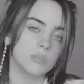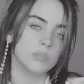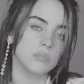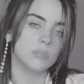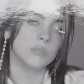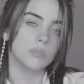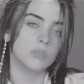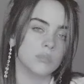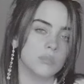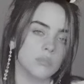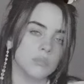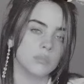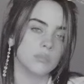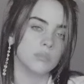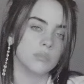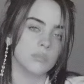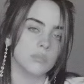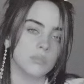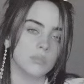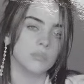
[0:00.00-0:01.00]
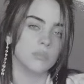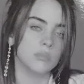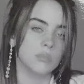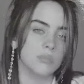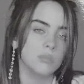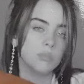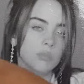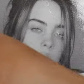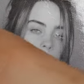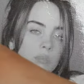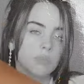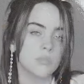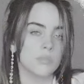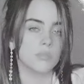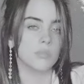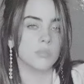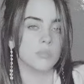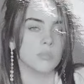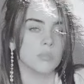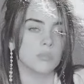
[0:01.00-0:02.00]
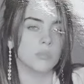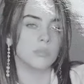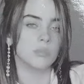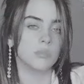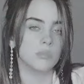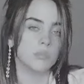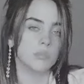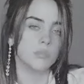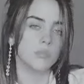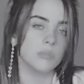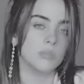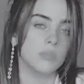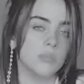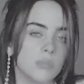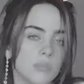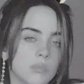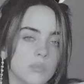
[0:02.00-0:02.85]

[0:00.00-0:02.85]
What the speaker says: flowers all over it.